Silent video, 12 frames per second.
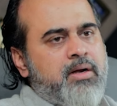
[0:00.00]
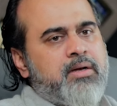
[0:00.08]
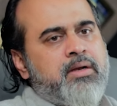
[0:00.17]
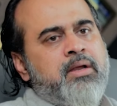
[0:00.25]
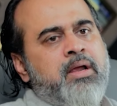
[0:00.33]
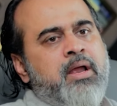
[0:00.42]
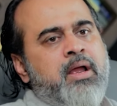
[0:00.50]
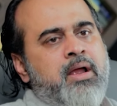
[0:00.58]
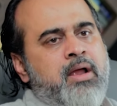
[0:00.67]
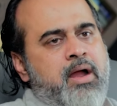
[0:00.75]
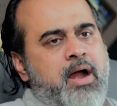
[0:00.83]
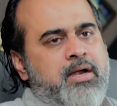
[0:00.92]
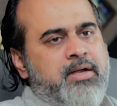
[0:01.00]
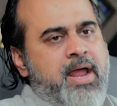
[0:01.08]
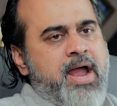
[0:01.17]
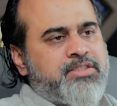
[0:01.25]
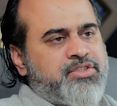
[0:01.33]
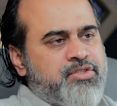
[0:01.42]
are
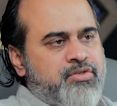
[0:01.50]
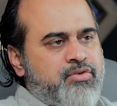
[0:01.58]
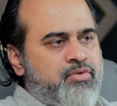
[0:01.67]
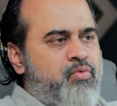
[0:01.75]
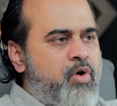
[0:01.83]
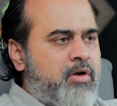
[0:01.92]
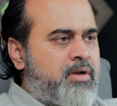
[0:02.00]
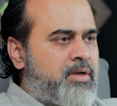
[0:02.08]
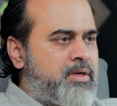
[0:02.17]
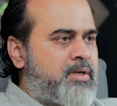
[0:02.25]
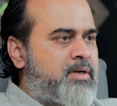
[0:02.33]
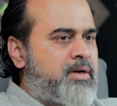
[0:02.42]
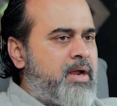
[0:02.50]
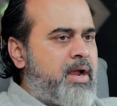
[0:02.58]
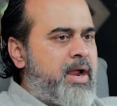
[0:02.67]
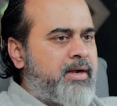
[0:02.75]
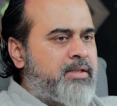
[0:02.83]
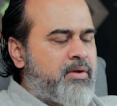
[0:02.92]
attached to
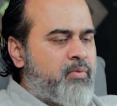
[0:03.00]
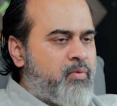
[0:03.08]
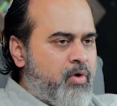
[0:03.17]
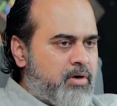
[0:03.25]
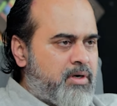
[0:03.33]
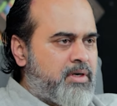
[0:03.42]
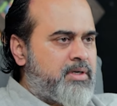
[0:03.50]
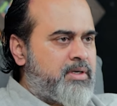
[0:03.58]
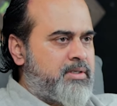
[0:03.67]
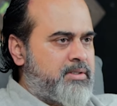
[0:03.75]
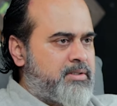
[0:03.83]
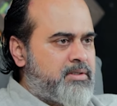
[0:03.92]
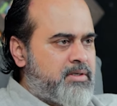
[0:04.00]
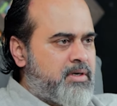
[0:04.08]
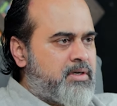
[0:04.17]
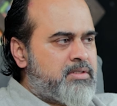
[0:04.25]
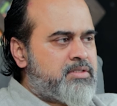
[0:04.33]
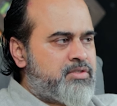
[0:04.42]
water and the water
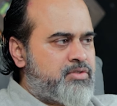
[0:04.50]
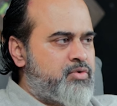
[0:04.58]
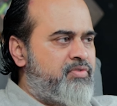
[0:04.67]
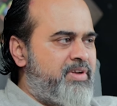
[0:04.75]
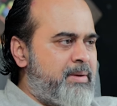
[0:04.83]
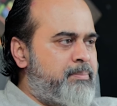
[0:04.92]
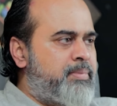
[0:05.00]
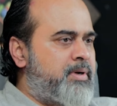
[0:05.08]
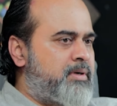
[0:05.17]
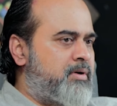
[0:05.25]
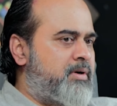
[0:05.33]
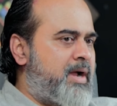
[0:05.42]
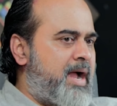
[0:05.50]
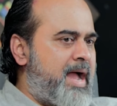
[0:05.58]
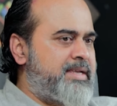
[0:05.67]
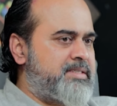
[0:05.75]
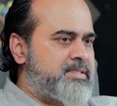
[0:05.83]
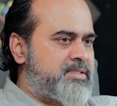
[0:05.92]
turns to vapor
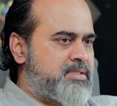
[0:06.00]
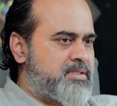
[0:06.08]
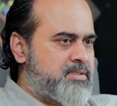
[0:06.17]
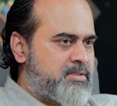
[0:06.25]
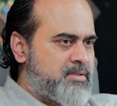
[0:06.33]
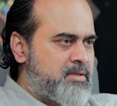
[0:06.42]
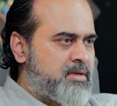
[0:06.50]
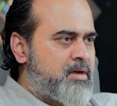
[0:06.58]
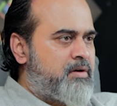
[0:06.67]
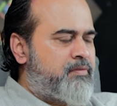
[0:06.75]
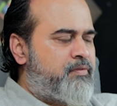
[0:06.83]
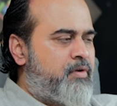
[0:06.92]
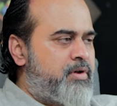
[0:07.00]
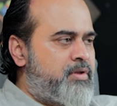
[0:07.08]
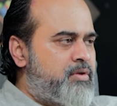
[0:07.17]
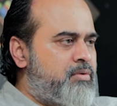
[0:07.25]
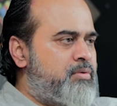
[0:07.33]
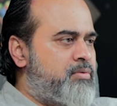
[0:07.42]
or ice,
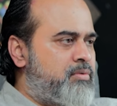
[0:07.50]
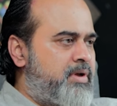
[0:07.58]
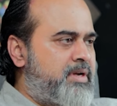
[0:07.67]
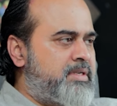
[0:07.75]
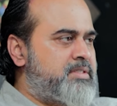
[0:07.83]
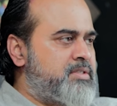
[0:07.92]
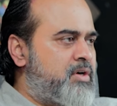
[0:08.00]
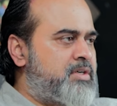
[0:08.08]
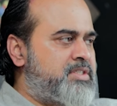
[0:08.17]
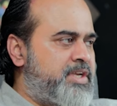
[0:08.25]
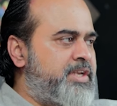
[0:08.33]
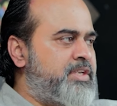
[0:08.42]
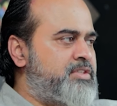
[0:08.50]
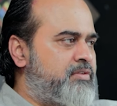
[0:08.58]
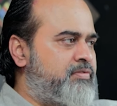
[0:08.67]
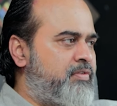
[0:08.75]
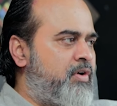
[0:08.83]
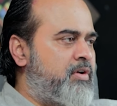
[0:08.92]
for you it is not
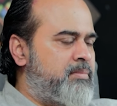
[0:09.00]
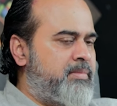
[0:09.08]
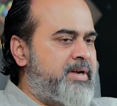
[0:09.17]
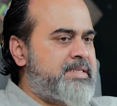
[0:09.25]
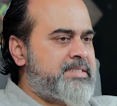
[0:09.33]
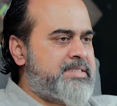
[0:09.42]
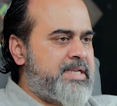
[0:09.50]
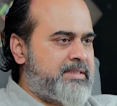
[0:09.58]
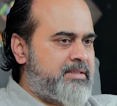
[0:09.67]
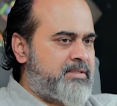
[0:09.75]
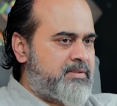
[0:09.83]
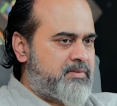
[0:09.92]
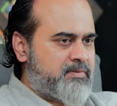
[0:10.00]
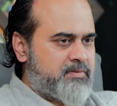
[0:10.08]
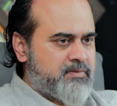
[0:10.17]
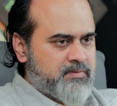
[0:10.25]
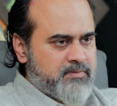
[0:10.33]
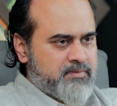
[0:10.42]
change of form, it is death.